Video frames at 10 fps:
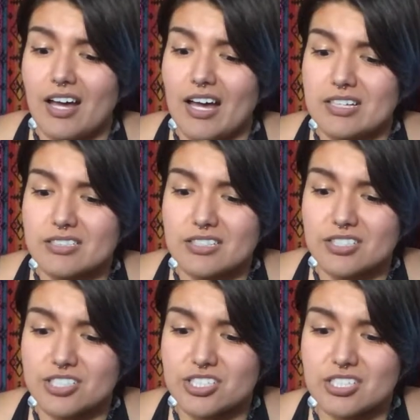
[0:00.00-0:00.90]
has
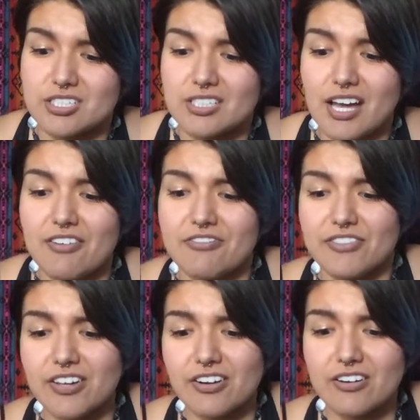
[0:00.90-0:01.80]
conditioned us to have
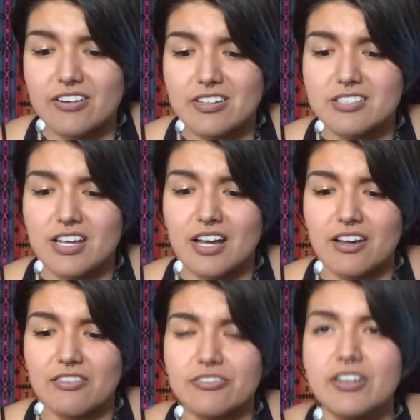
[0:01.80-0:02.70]
fear, to
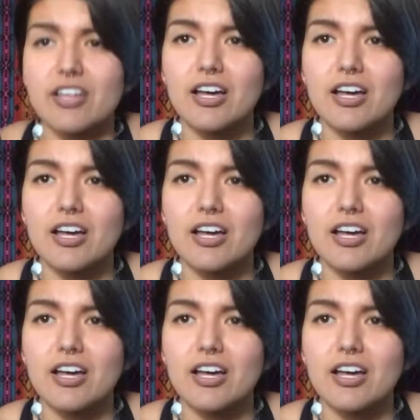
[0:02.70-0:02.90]
have